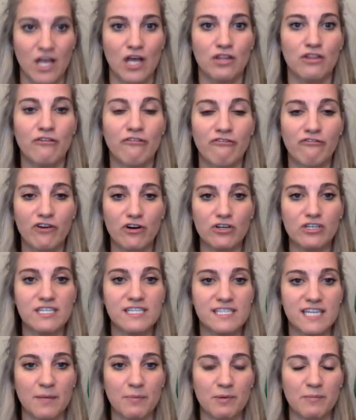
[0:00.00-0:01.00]
The first
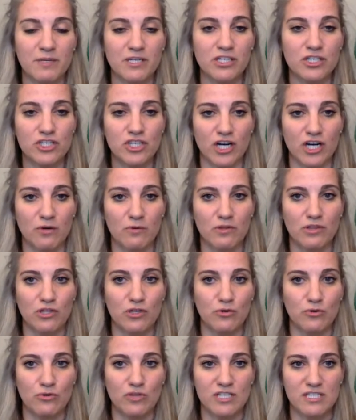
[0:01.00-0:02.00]
step I'm going to share with
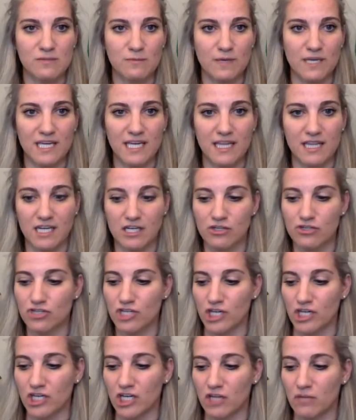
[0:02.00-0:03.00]
you this week, and then I'll
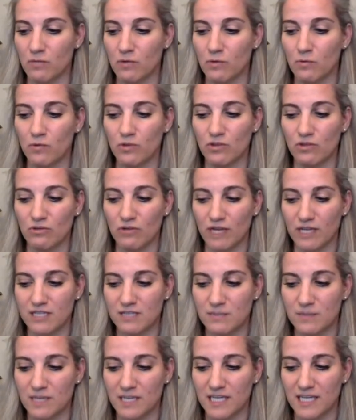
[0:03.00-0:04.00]
share another one with you next
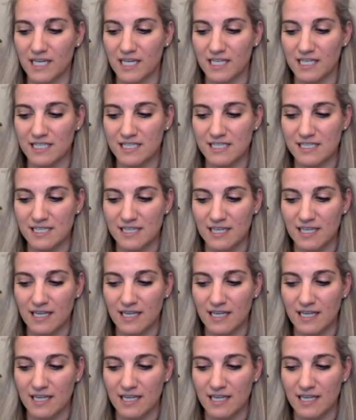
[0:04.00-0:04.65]
week, is